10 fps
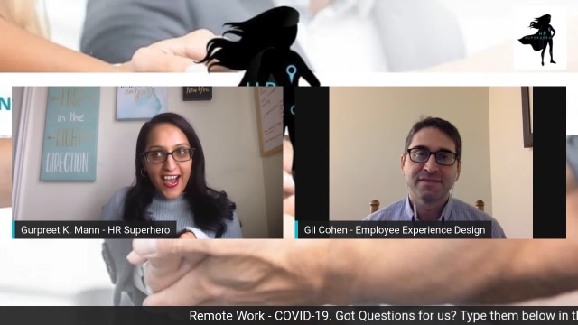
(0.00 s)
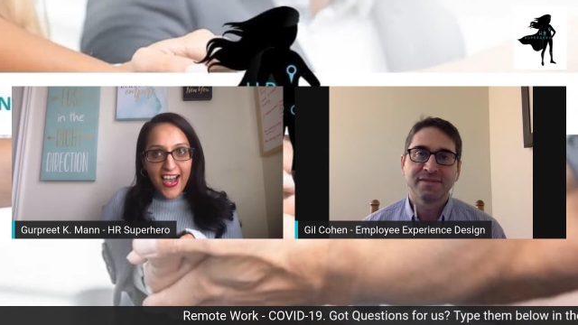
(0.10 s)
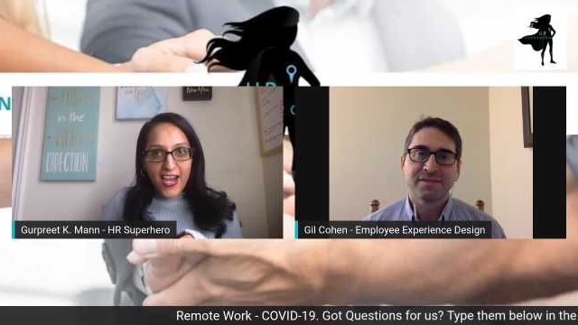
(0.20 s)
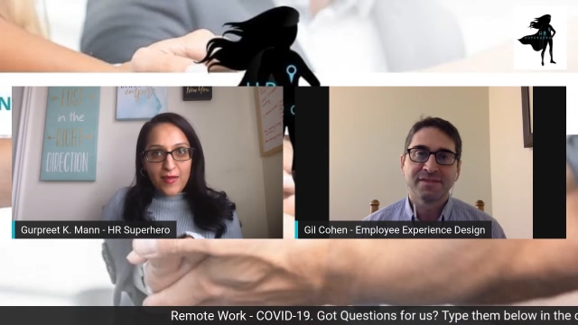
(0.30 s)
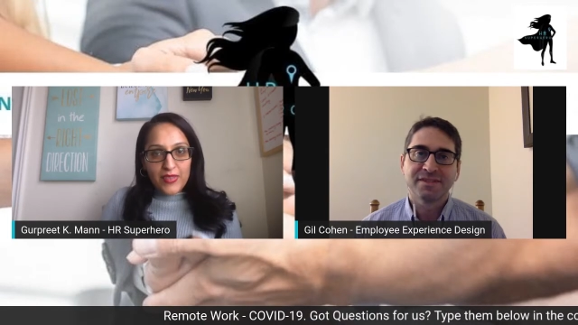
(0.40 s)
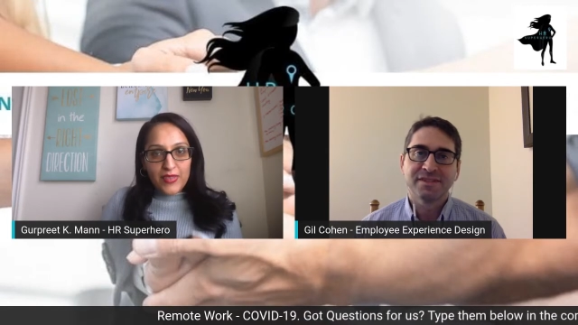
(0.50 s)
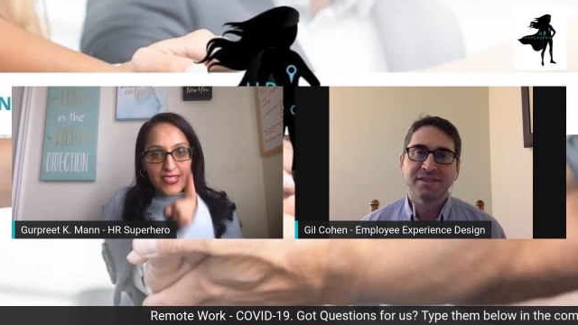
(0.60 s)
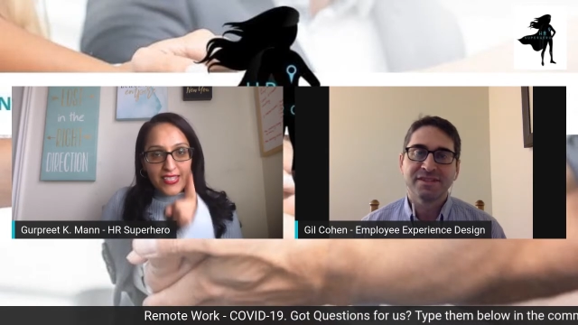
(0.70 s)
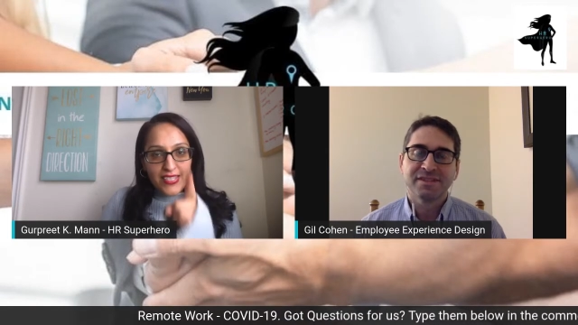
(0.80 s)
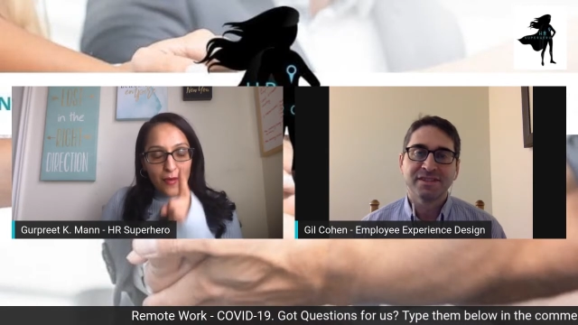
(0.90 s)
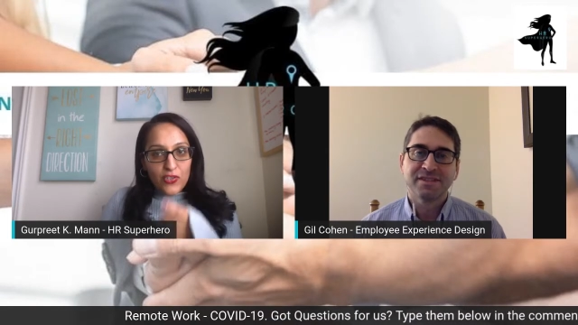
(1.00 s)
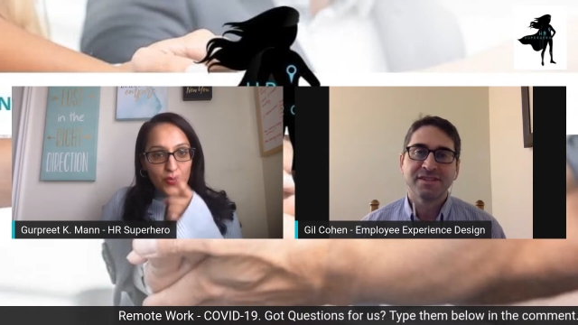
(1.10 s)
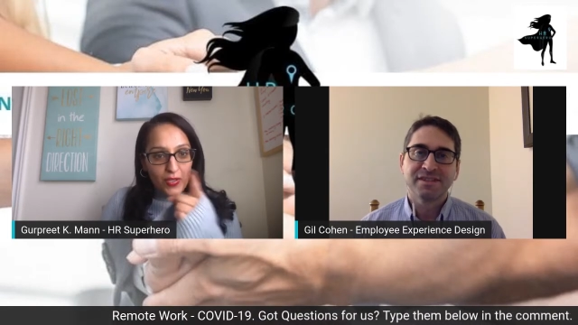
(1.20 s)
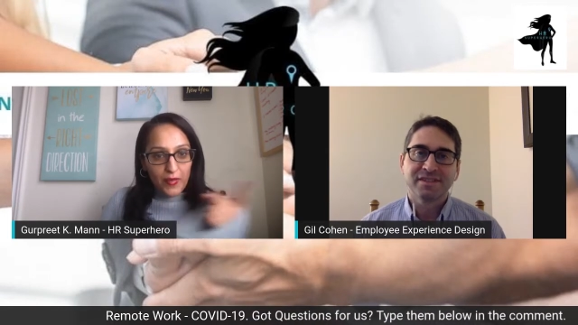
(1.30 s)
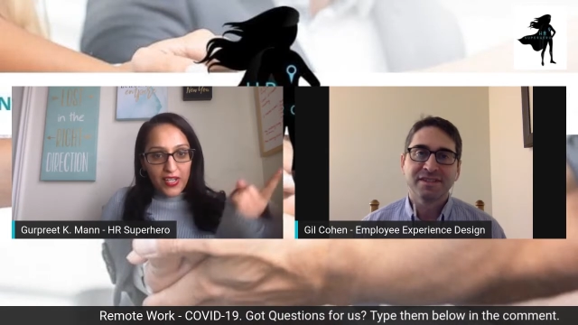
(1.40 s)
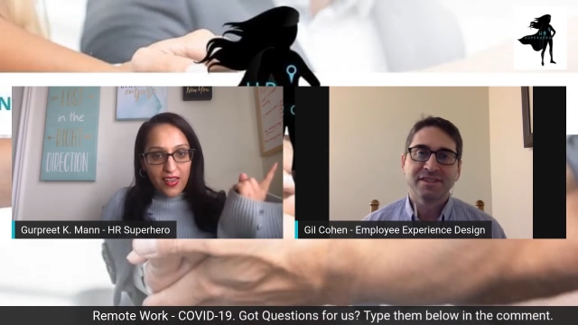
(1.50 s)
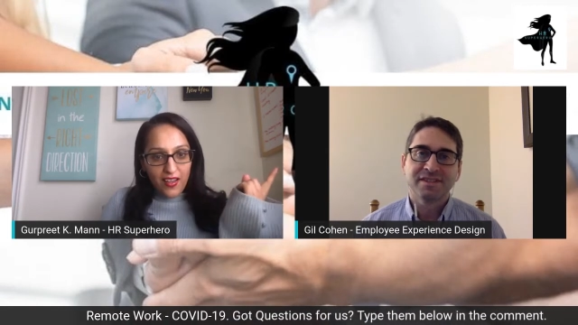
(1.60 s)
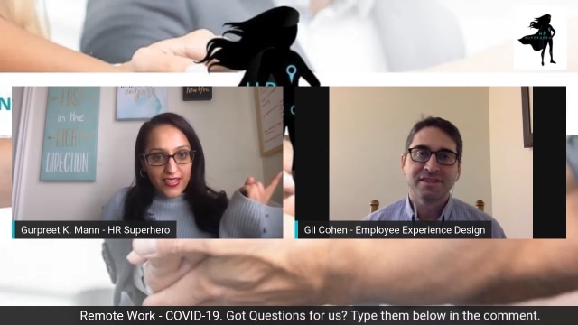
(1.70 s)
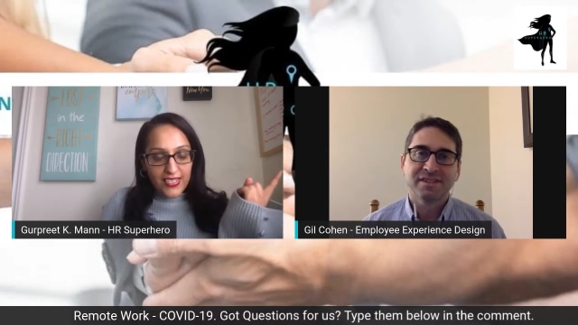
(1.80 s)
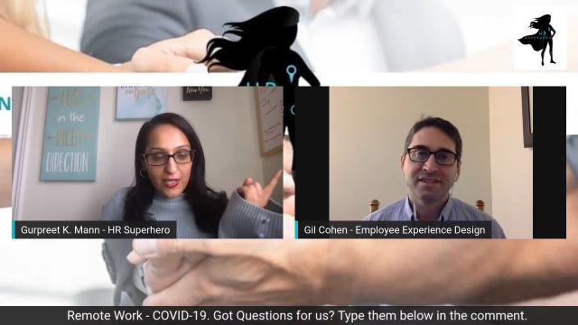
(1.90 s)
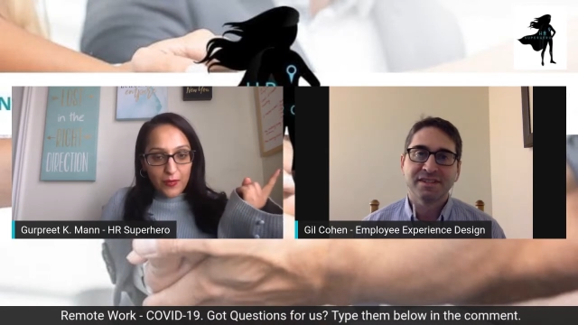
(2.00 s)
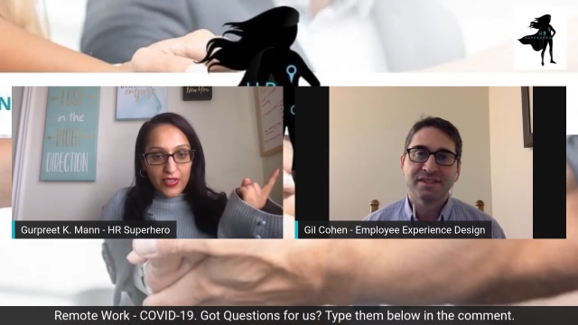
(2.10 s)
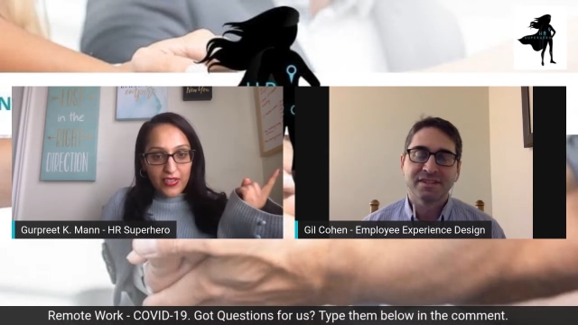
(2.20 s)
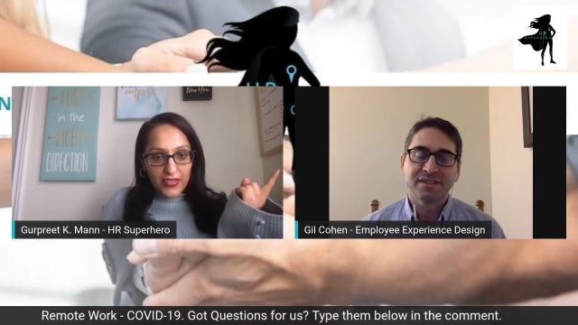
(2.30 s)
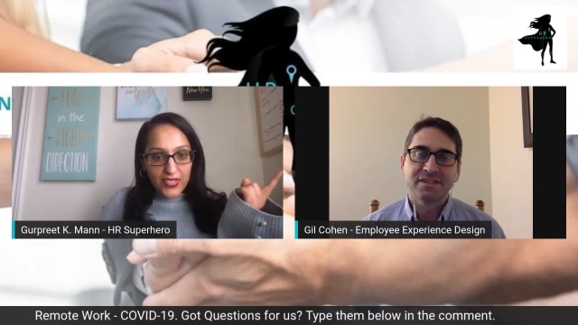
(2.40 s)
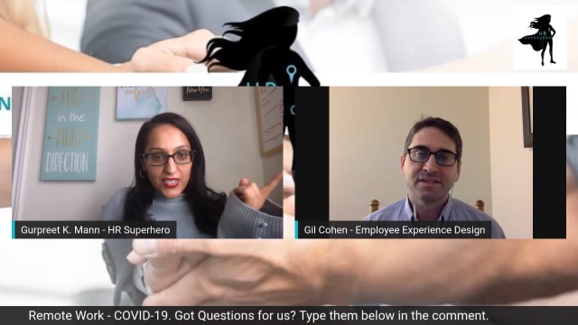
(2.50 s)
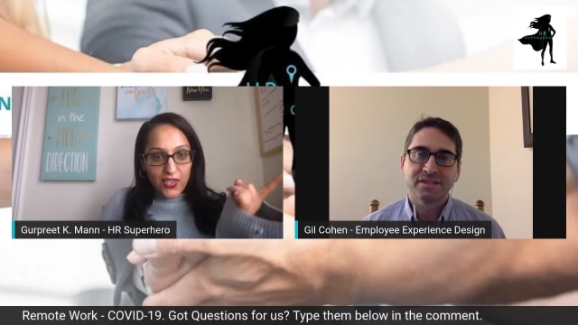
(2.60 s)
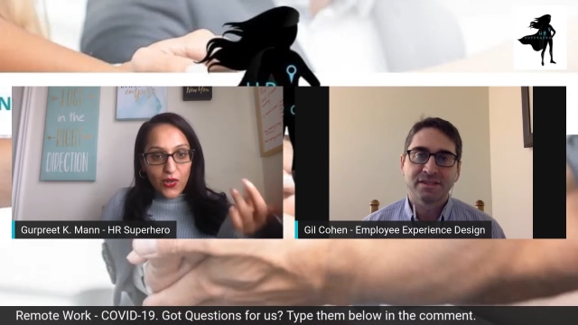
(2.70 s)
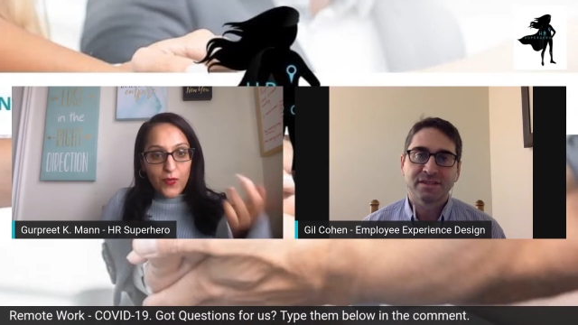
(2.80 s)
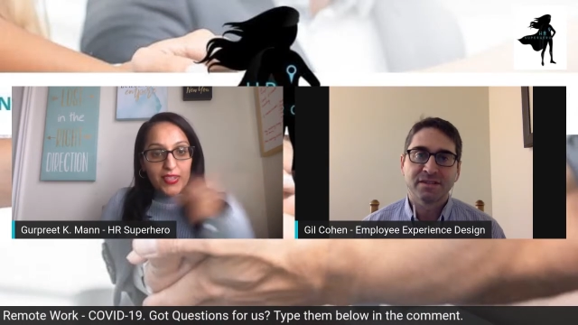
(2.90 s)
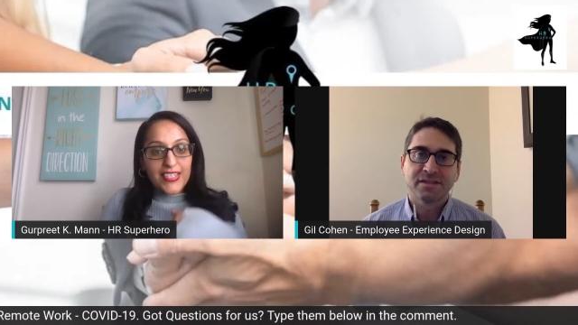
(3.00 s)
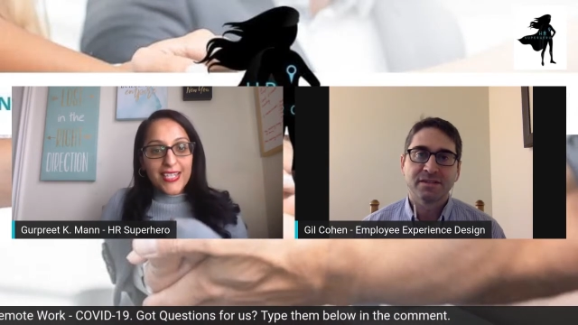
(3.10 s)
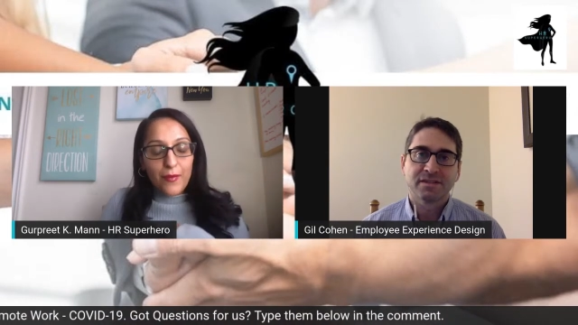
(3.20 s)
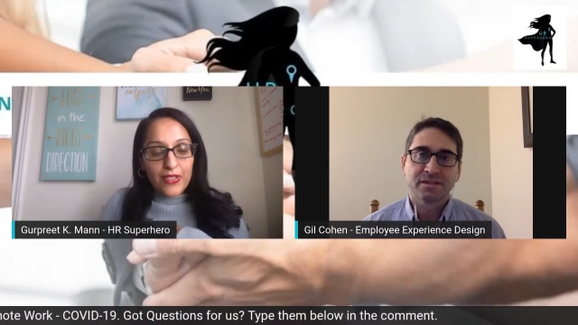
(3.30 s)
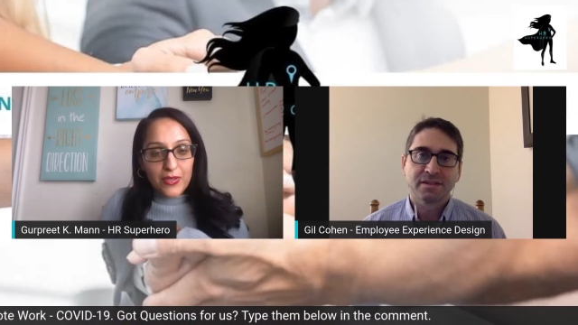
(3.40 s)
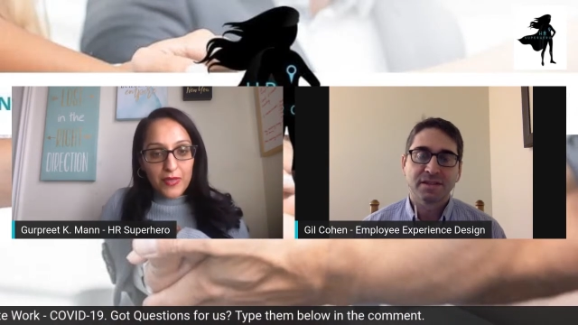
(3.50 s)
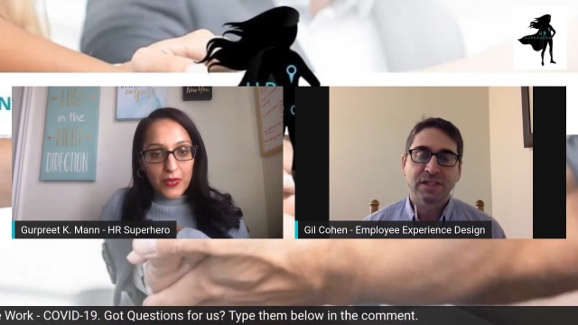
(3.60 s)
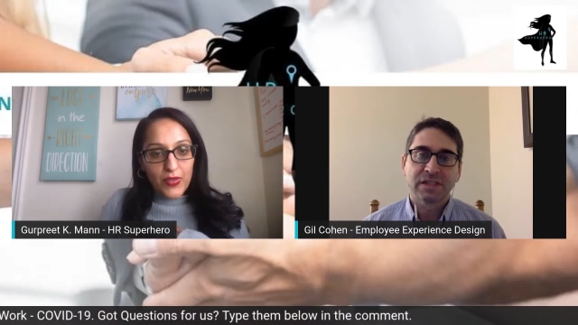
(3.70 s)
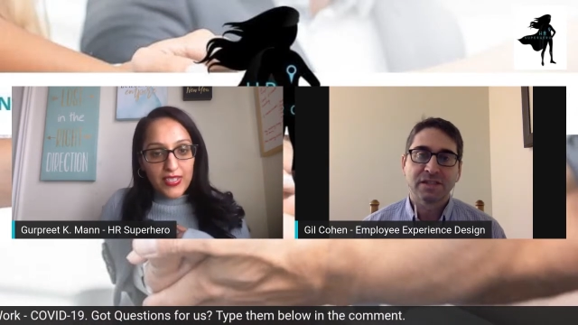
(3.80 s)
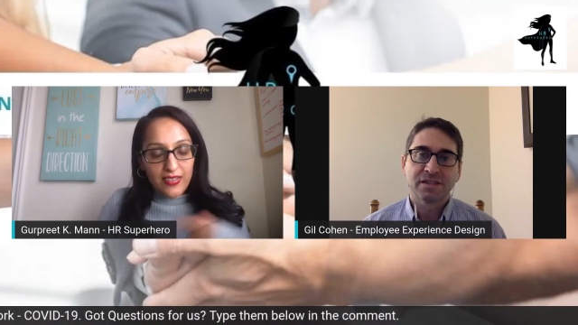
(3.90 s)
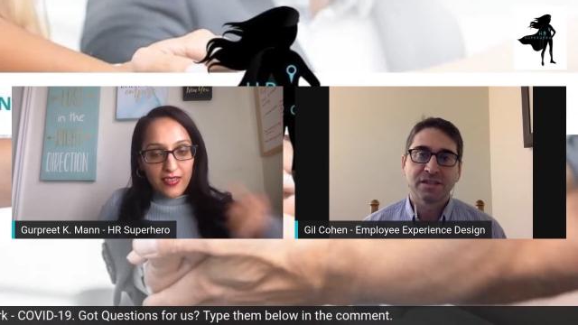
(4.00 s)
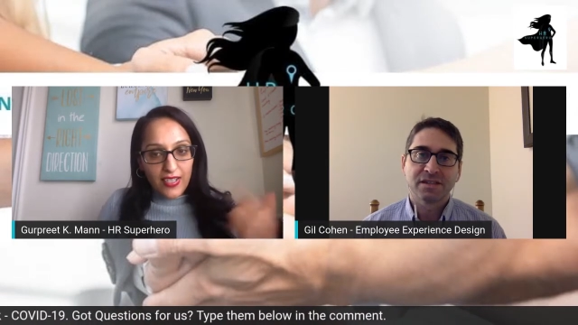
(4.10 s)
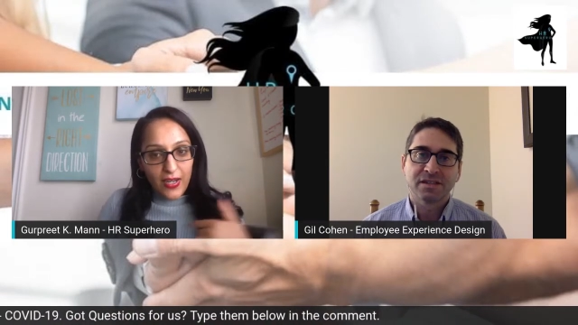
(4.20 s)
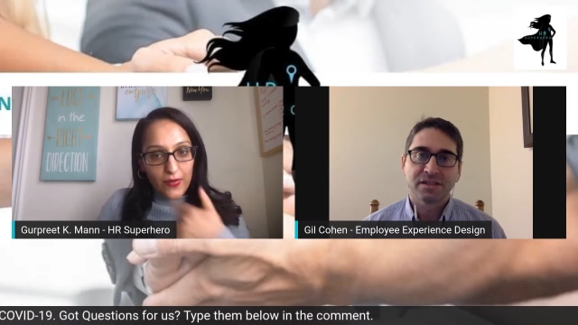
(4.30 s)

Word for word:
Speaker 1: um, this happened to one of my clients a couple of years ago, but this happened to me recently.